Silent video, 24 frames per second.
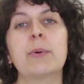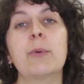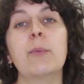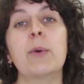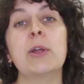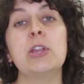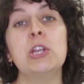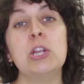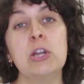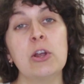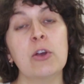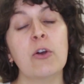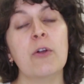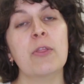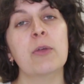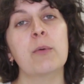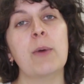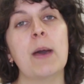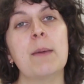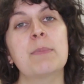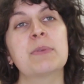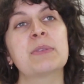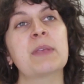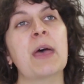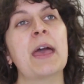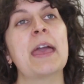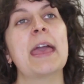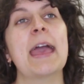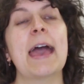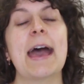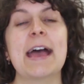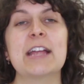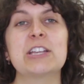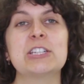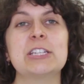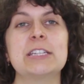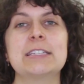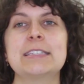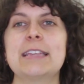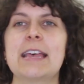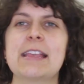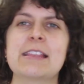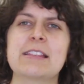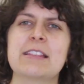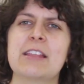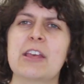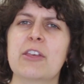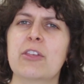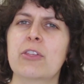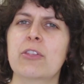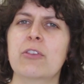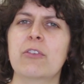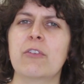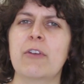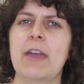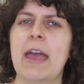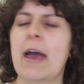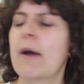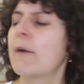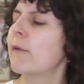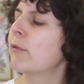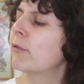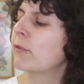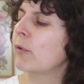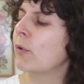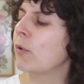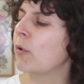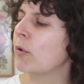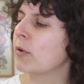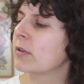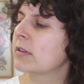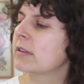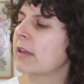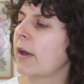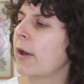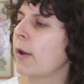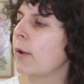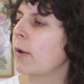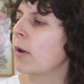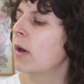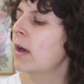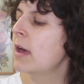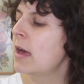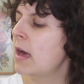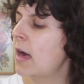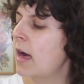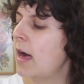but when you look on the website it actually says that it's 3 out of 4, so